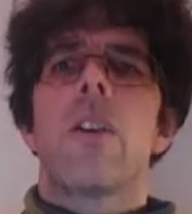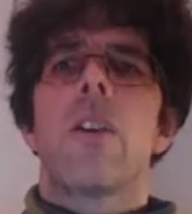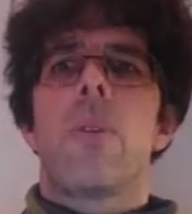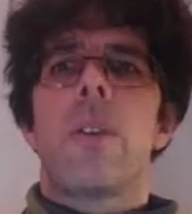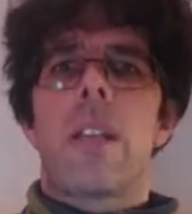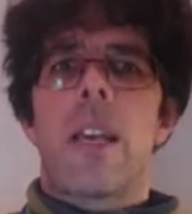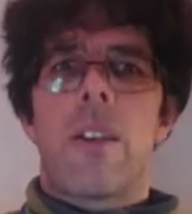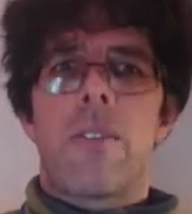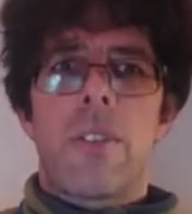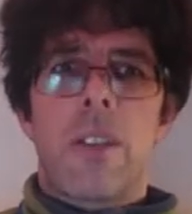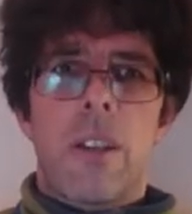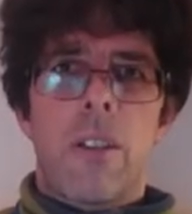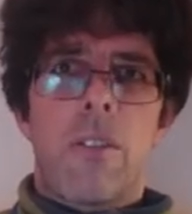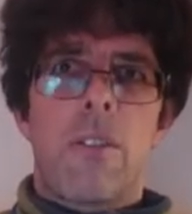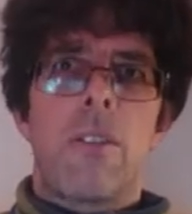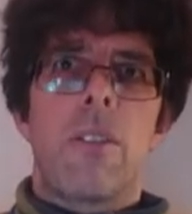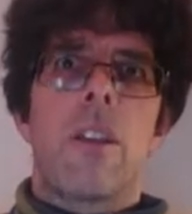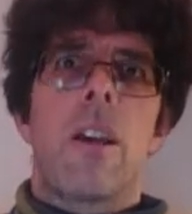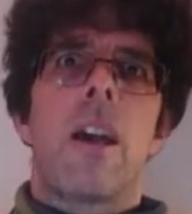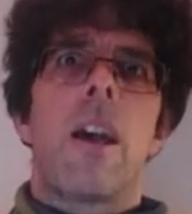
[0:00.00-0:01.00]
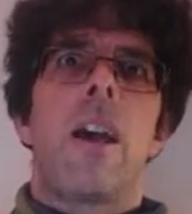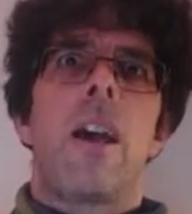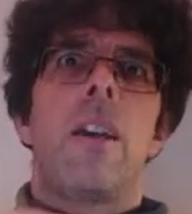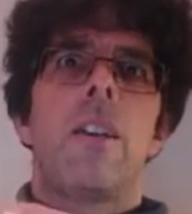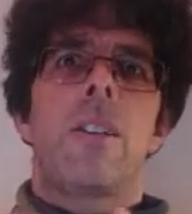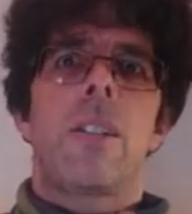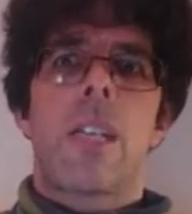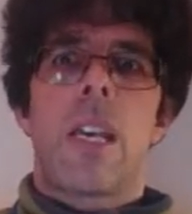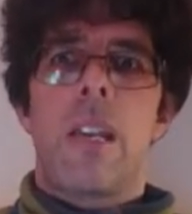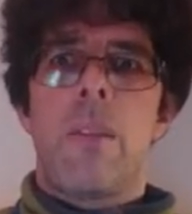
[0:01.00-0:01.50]
We'd have to go through
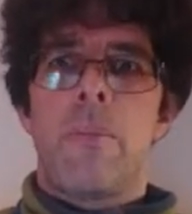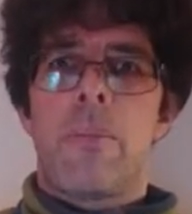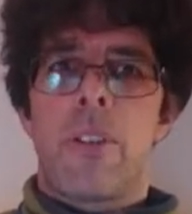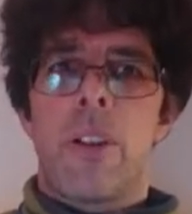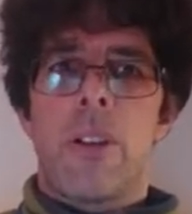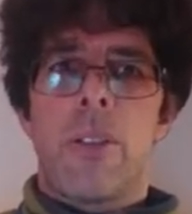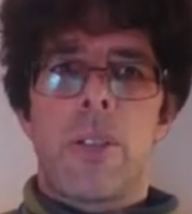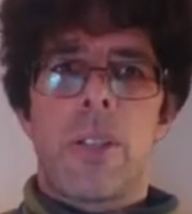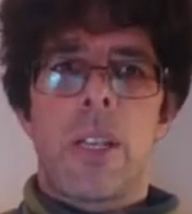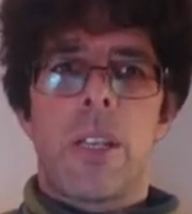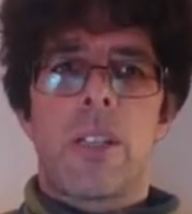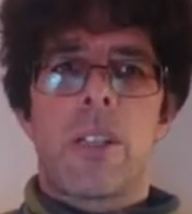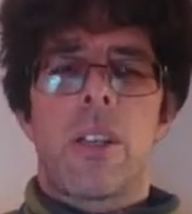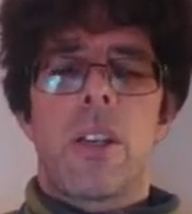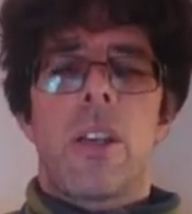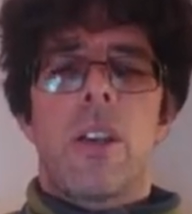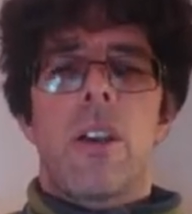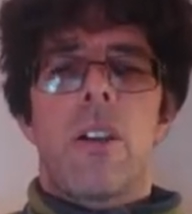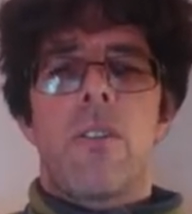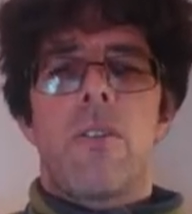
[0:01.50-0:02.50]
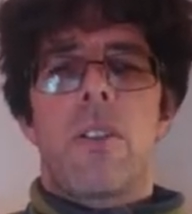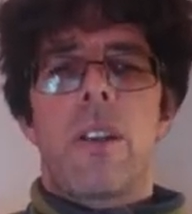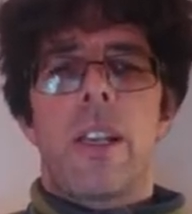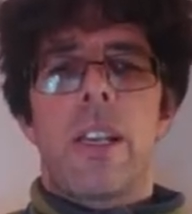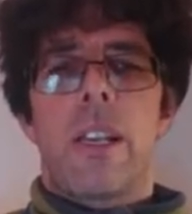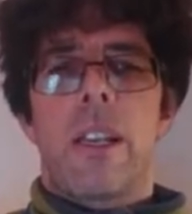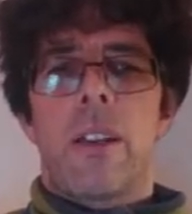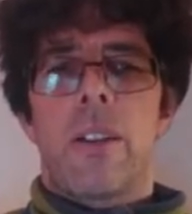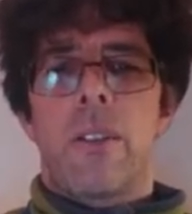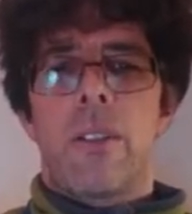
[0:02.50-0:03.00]
the same process of
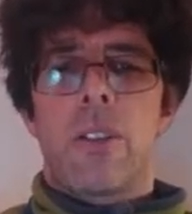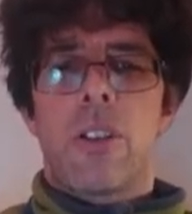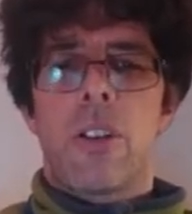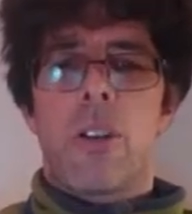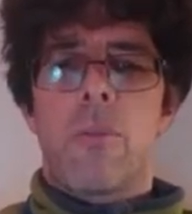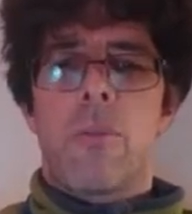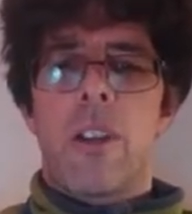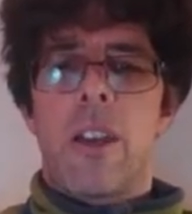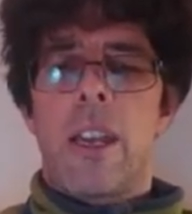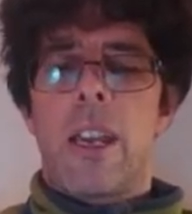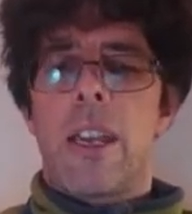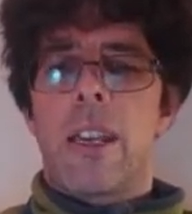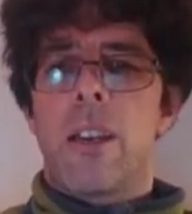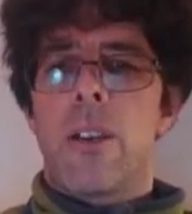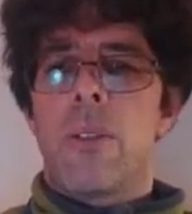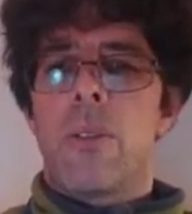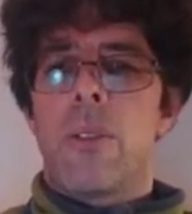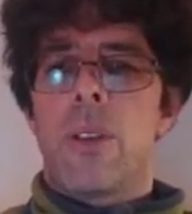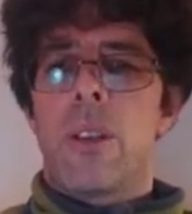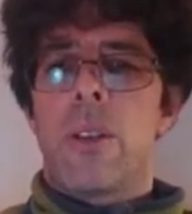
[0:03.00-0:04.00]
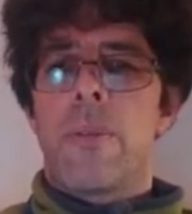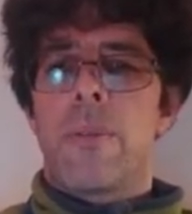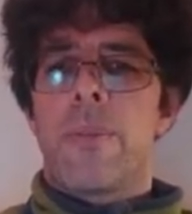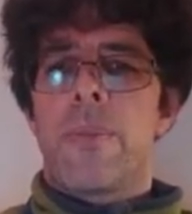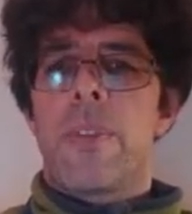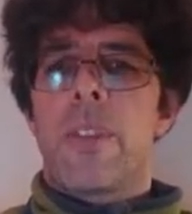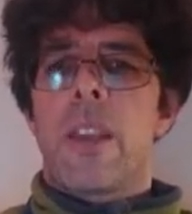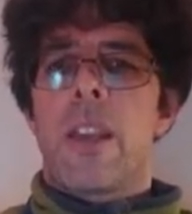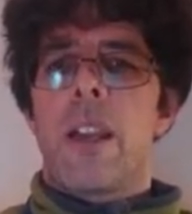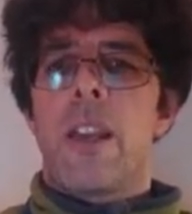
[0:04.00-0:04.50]
clicking on the top right-hand corner
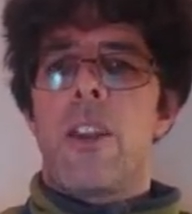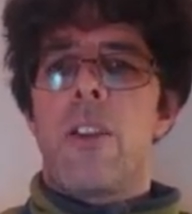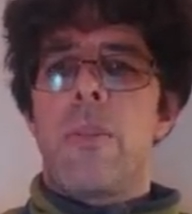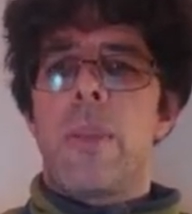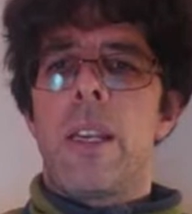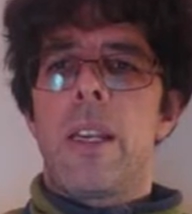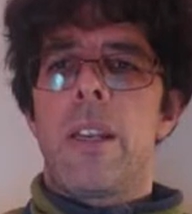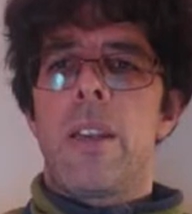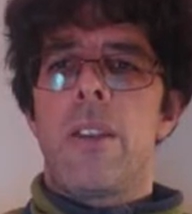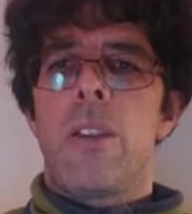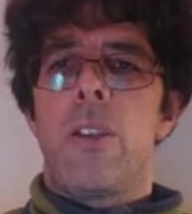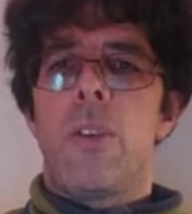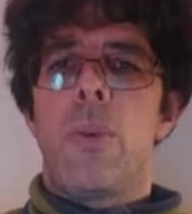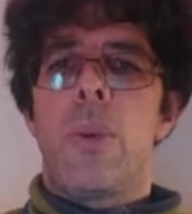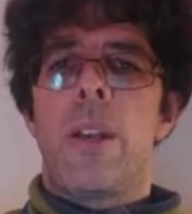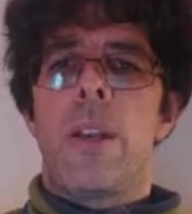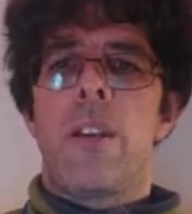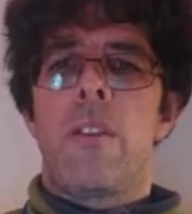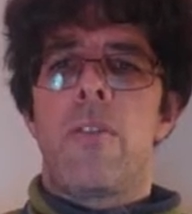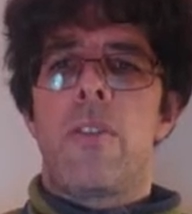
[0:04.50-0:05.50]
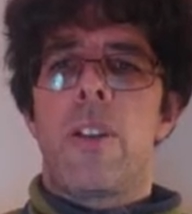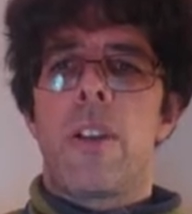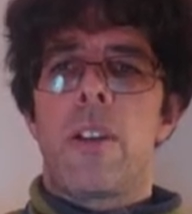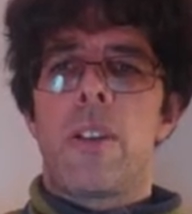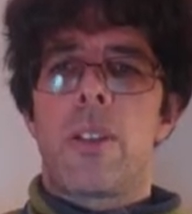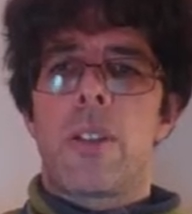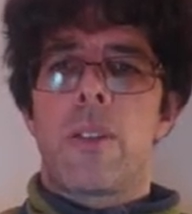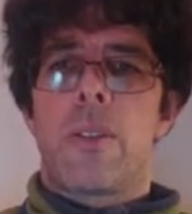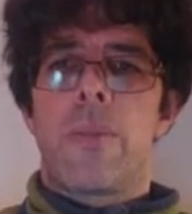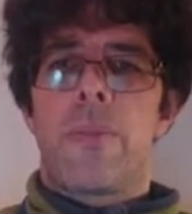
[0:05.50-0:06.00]
and opening in a new window
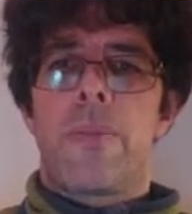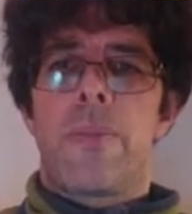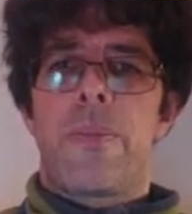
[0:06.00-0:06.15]
first,